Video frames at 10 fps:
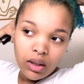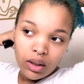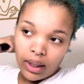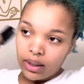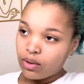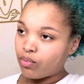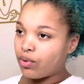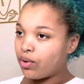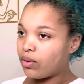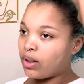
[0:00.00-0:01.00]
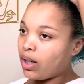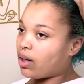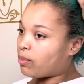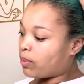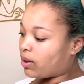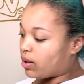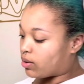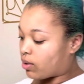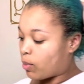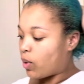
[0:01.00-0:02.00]
like it's real thick up in here.
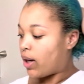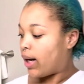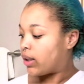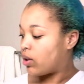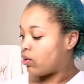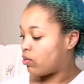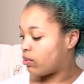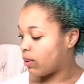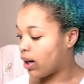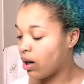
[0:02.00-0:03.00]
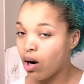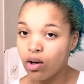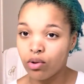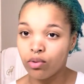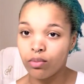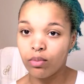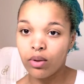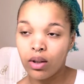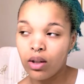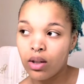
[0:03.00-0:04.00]
So I'm gonna have to use my comb
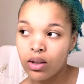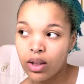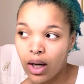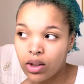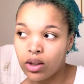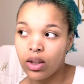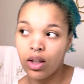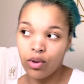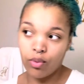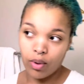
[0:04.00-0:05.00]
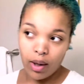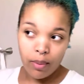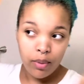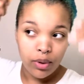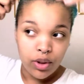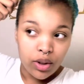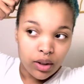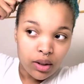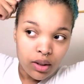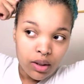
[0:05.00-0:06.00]
to actually get through that portion.